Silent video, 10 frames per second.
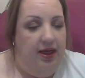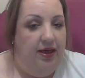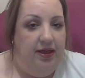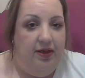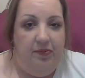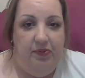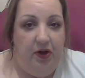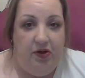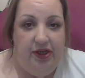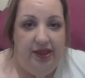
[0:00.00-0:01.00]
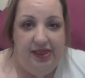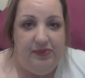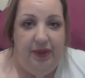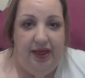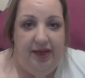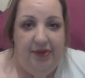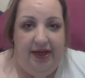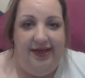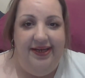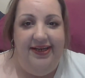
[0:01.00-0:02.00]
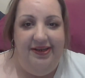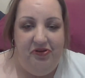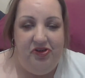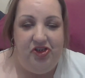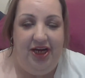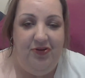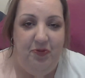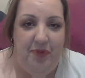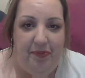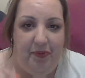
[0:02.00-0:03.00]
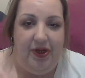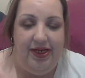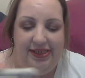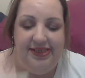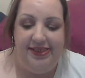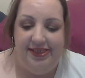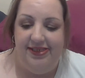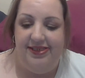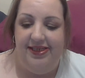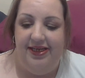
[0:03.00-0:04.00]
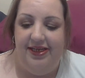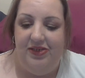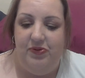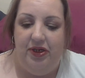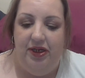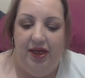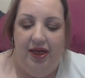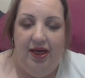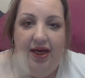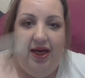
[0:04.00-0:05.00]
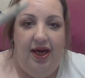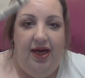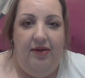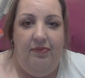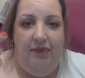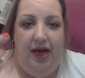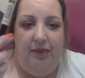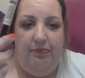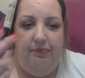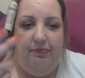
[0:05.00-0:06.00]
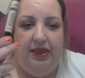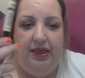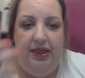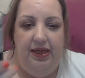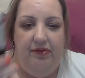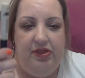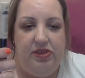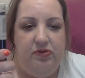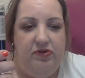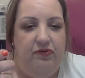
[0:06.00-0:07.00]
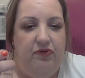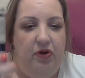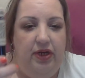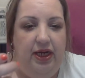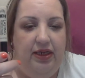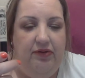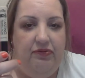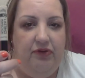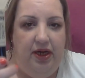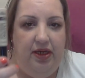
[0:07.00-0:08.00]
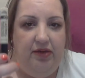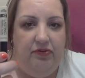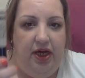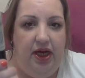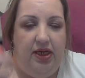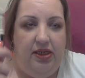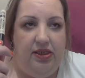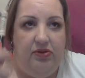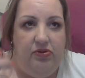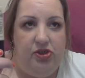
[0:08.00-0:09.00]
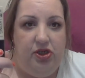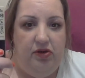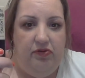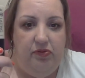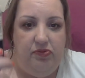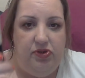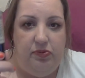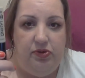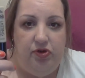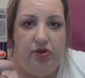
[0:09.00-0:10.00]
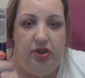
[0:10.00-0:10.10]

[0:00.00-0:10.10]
I'm not good at this bit. I'm trying to remember what to say in each one. I believe this was $4.95, and I know she got it from Superdrug.